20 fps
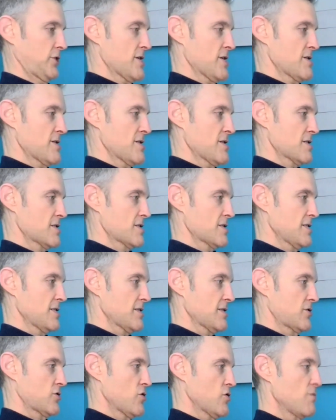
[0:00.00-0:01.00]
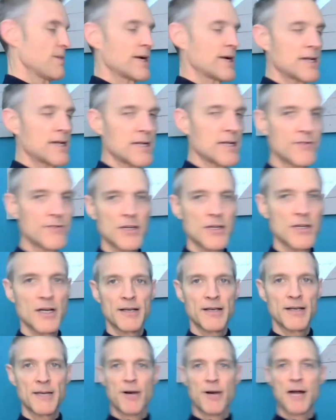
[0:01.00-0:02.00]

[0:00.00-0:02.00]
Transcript: chin tucks that so many of you